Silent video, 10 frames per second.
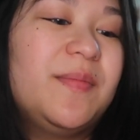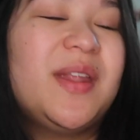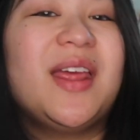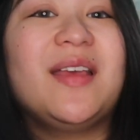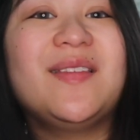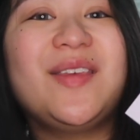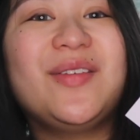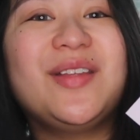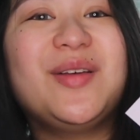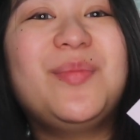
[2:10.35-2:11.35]
And it has
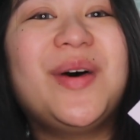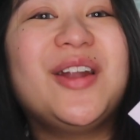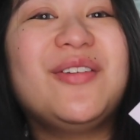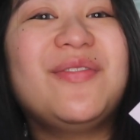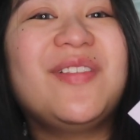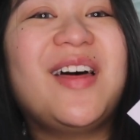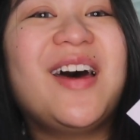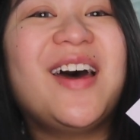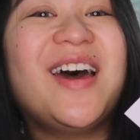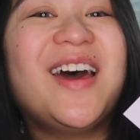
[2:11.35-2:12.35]
cute little
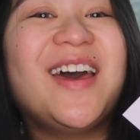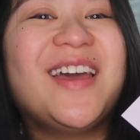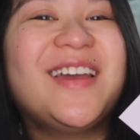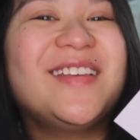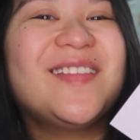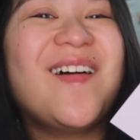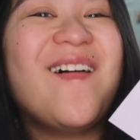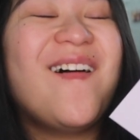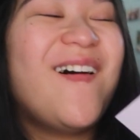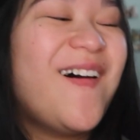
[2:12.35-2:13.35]
butterflies.
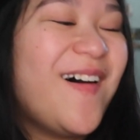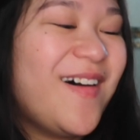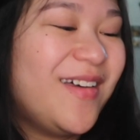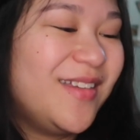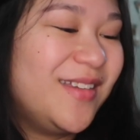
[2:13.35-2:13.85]
Aww.